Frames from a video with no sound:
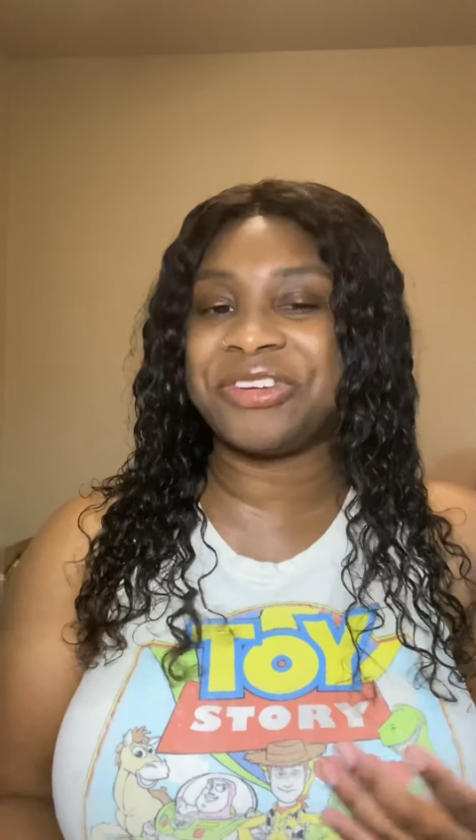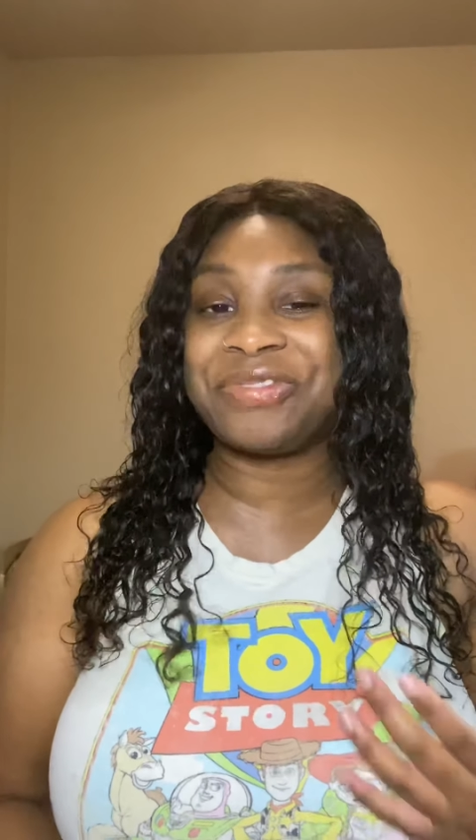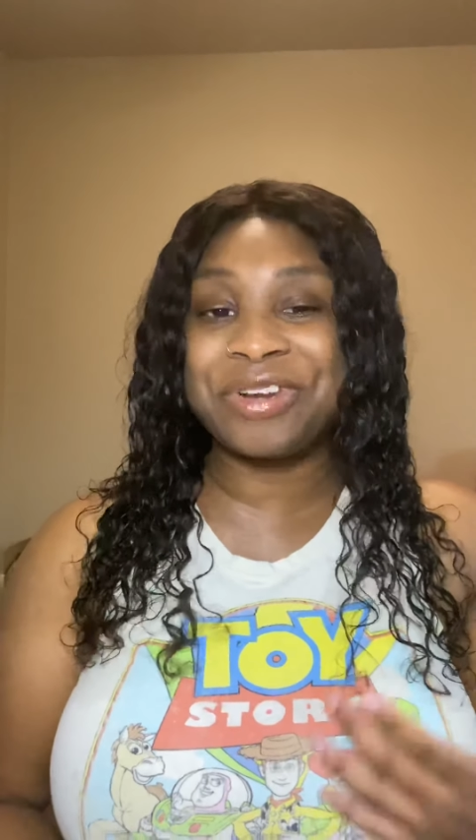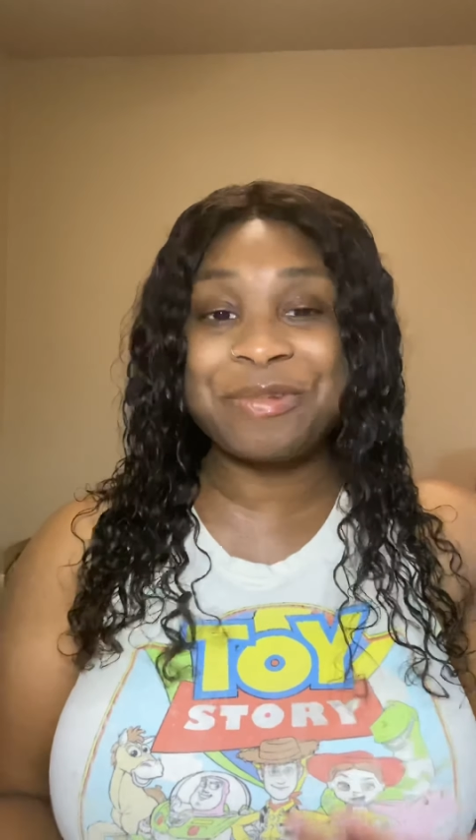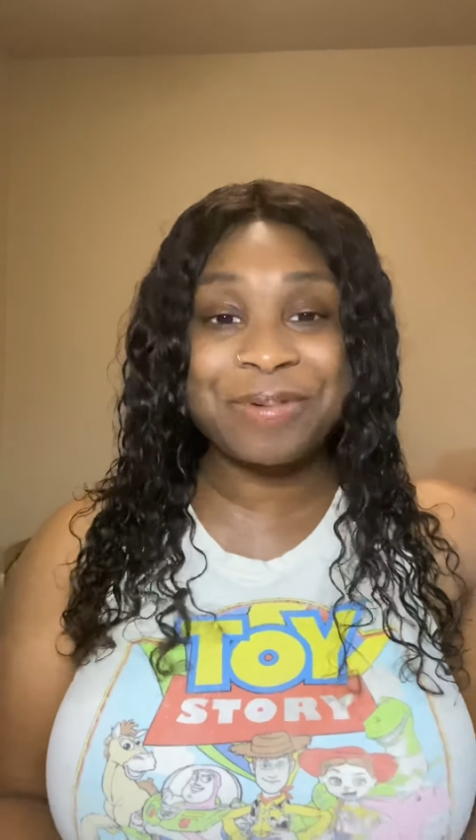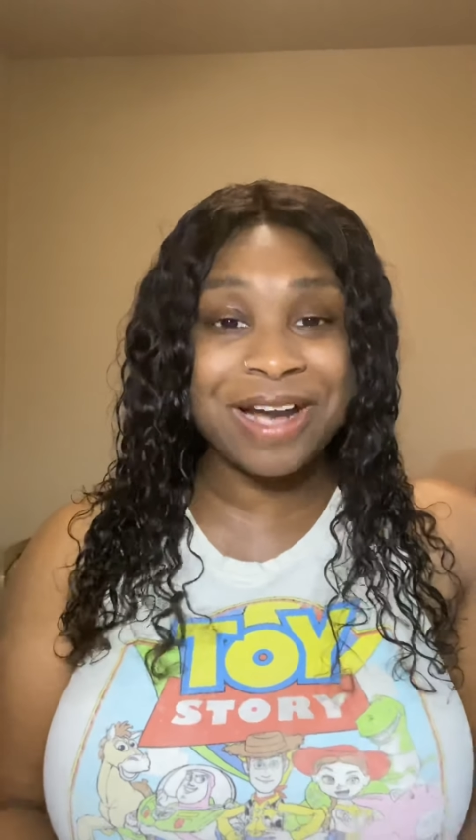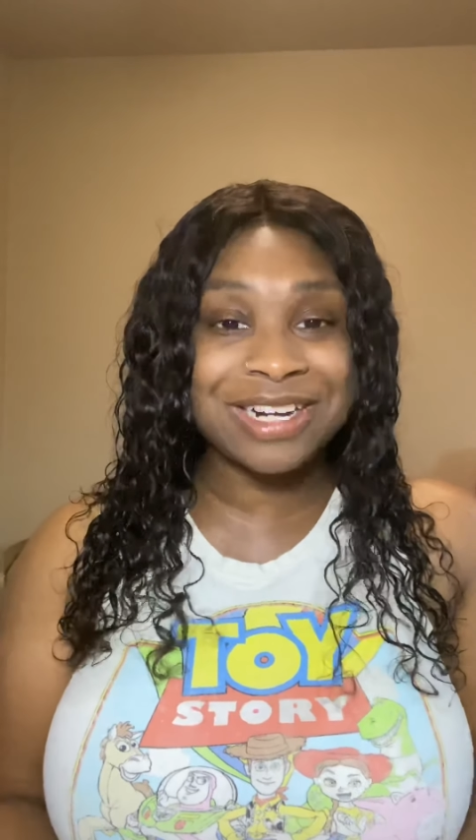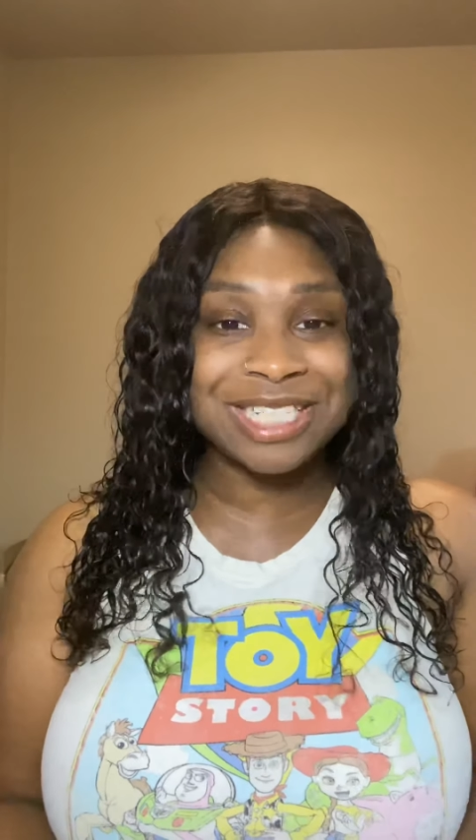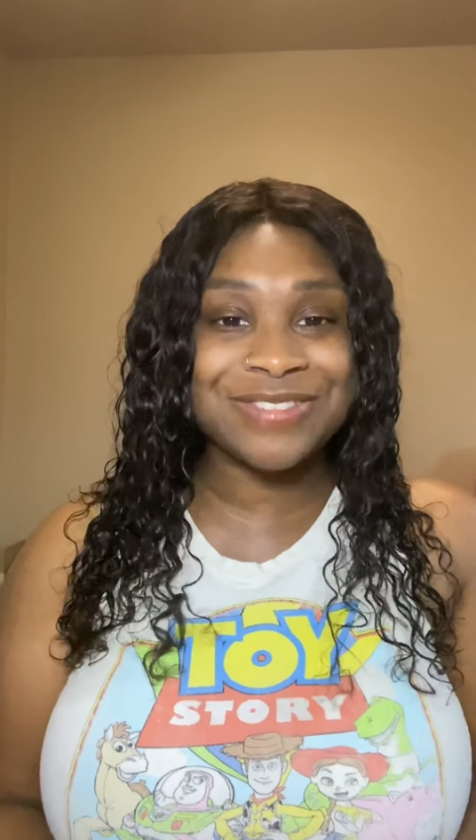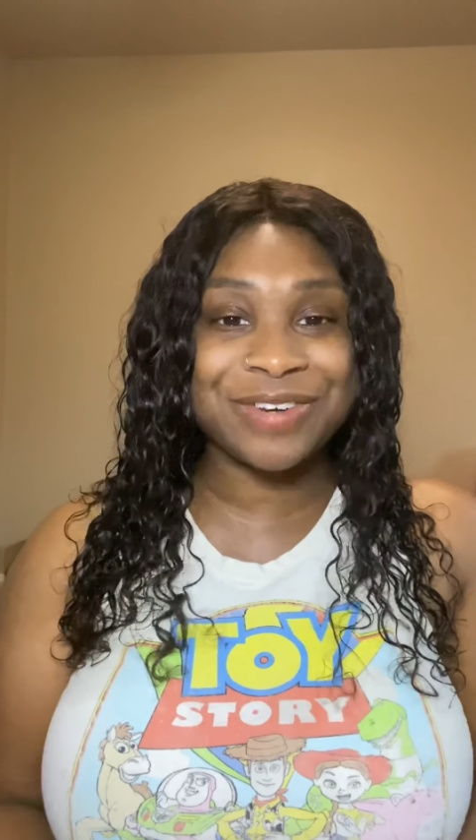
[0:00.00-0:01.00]
free
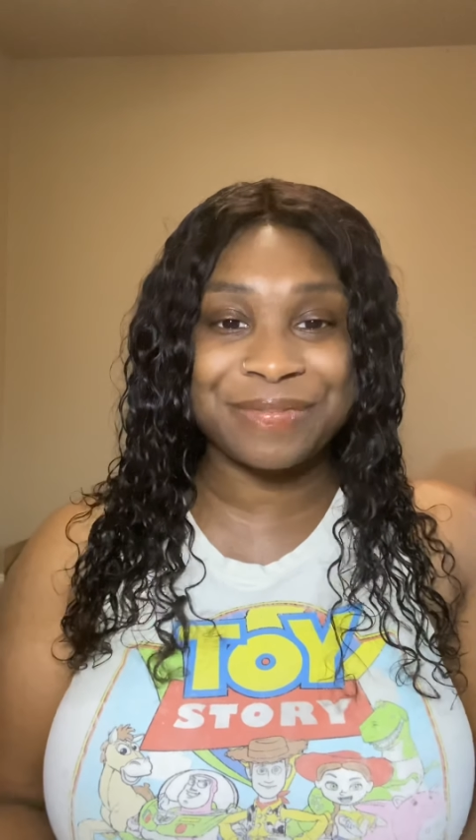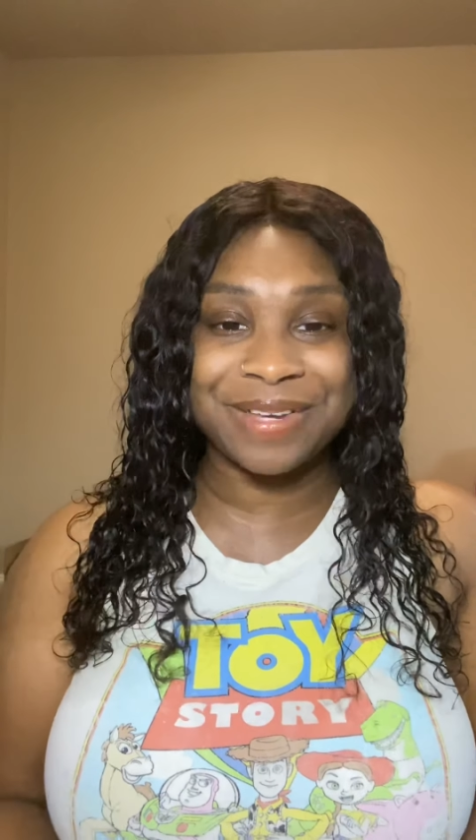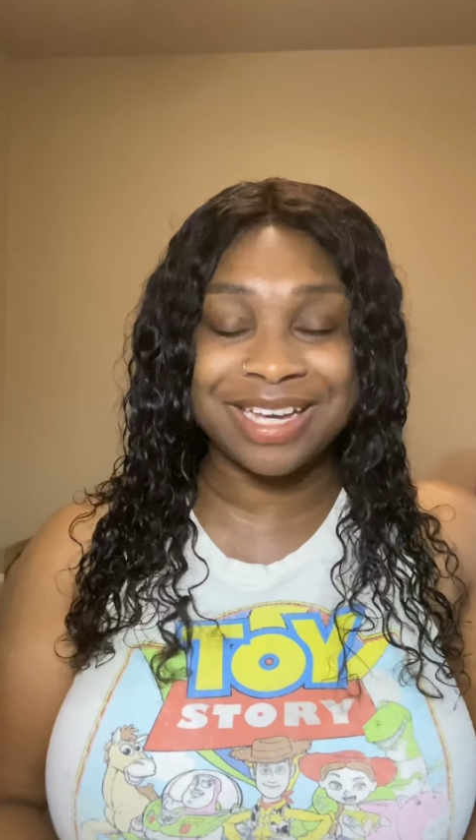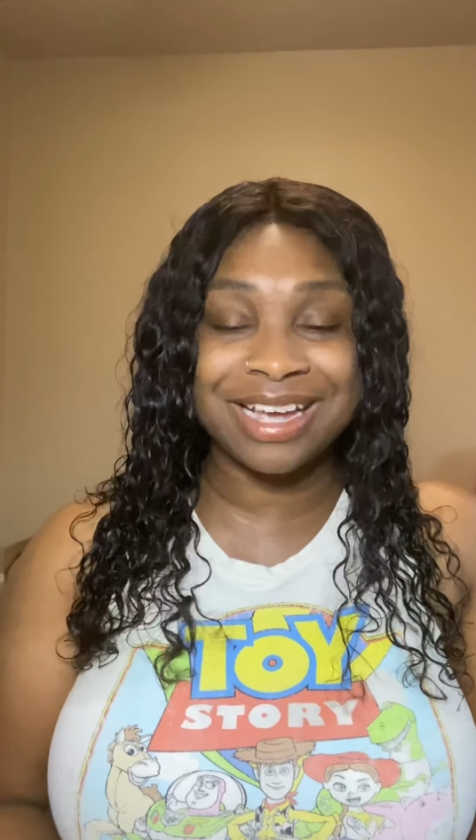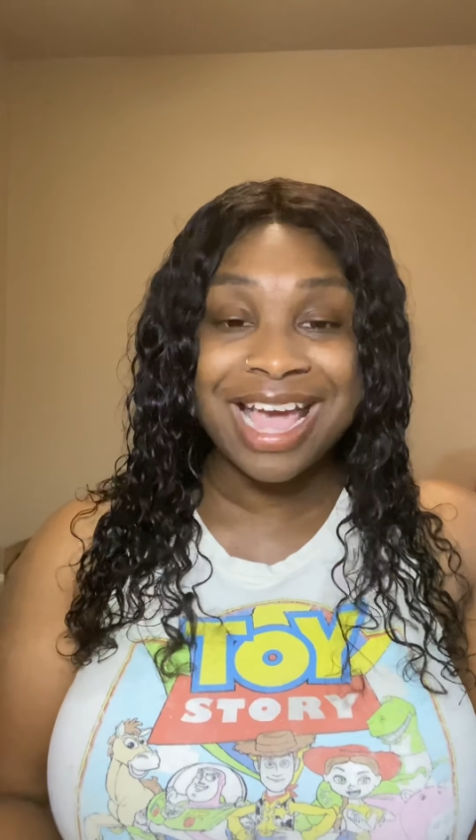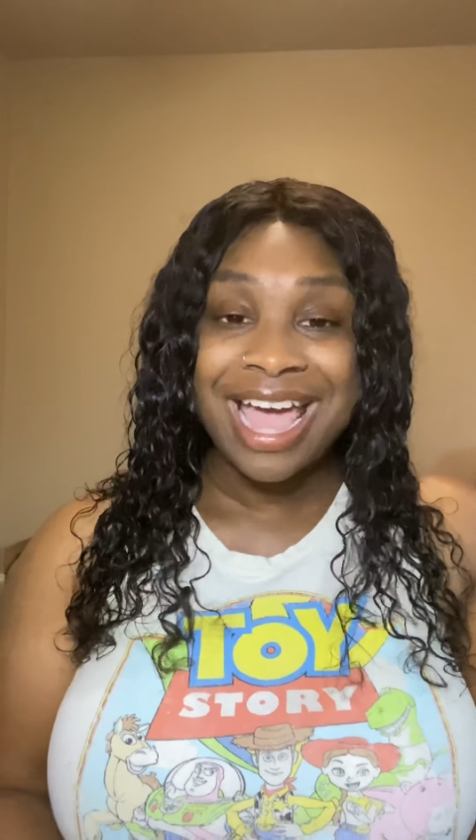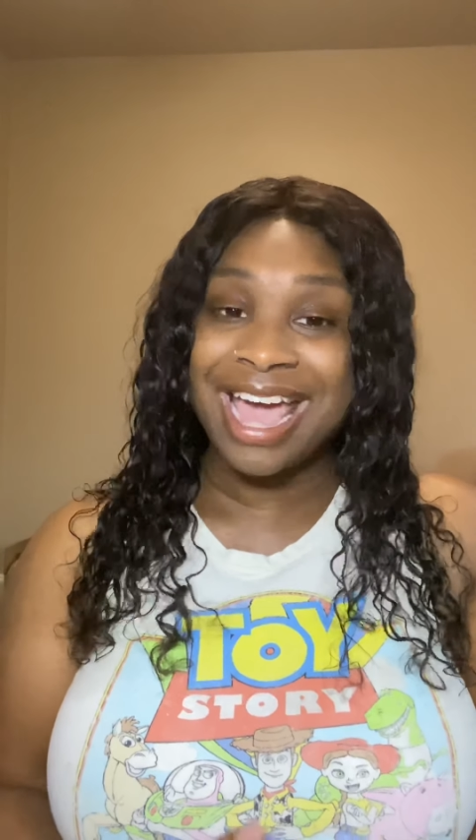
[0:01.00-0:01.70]
products from me.